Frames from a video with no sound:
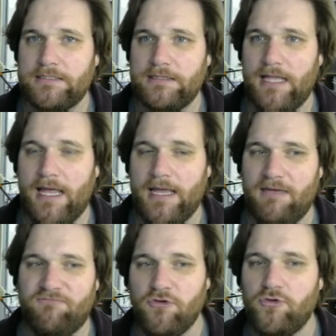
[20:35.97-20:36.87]
Like
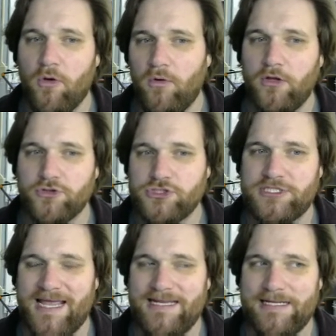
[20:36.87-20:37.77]
if you don't
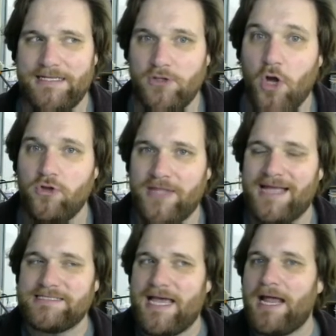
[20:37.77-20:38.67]
understand it, though,
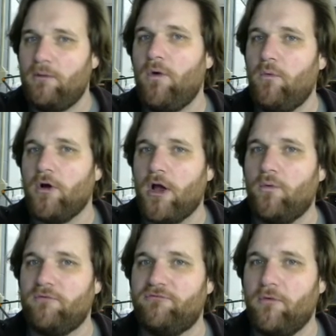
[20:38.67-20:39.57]
that's kind of what we're
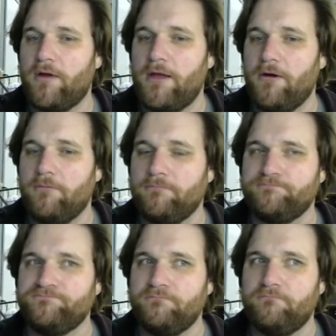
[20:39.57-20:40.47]
going for here,
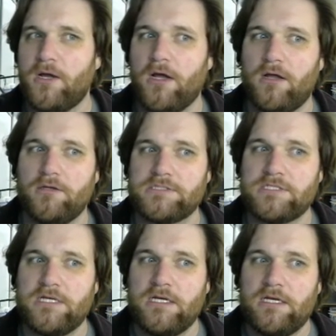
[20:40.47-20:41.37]

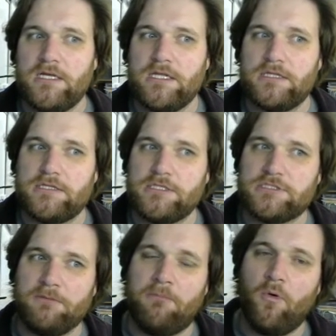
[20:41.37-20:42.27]
because the
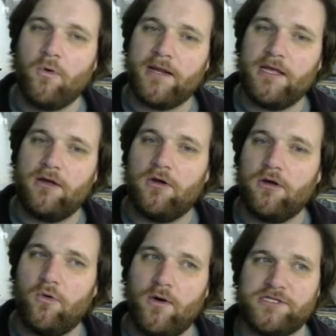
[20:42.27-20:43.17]
supporting
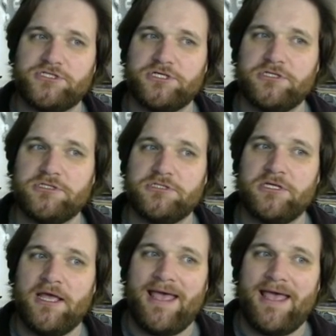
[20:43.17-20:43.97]
questions